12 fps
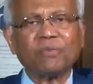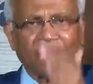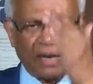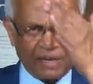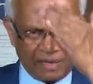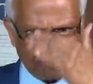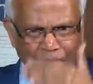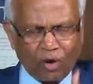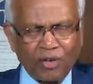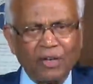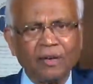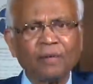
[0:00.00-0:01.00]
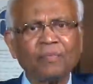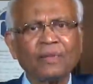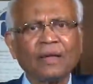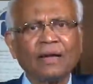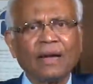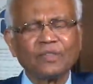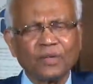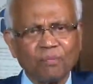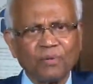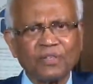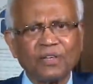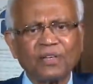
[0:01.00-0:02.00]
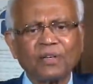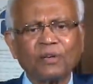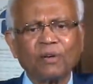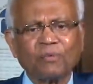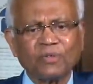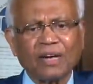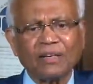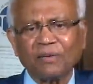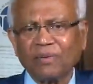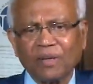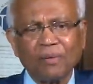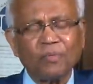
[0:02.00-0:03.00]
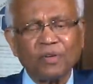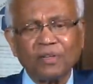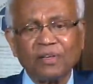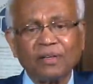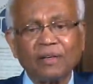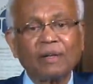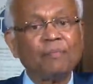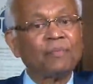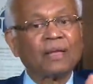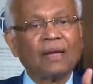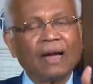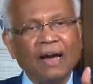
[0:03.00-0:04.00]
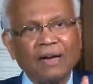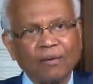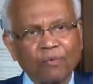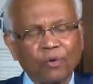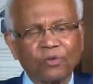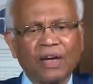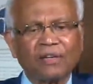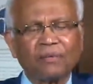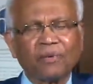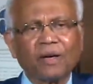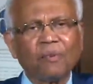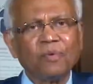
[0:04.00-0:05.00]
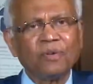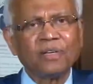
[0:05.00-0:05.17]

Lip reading: And I'm talking as a representative of scientific community. And of course, scientific community